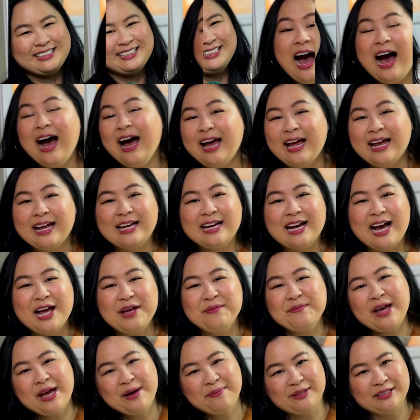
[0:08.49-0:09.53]
Hi,
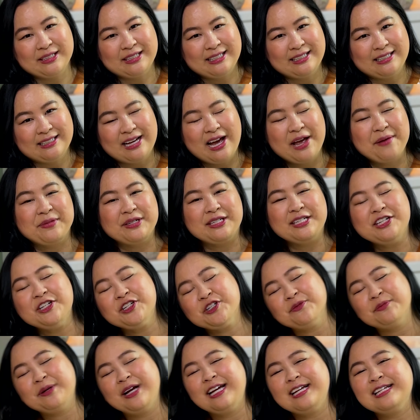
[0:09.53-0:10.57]
I'm Emilee. I'm a
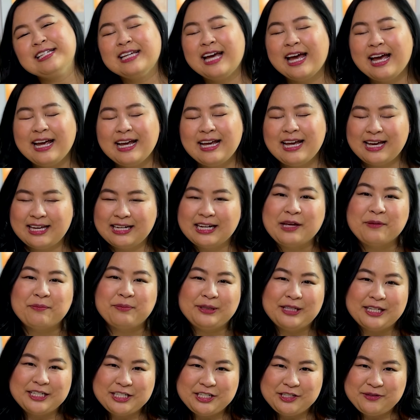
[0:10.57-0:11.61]
teacher by day and a
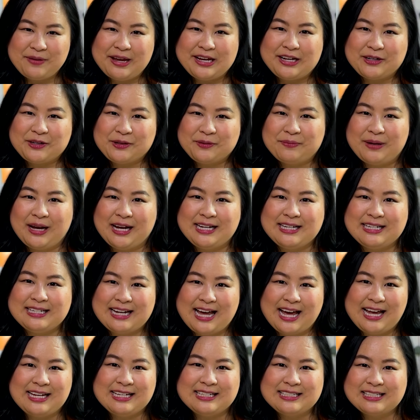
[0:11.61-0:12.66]
plushie maker by
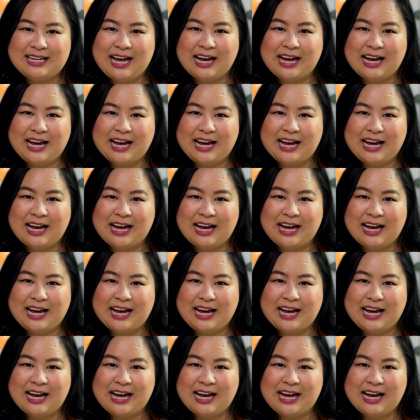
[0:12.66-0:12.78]
night.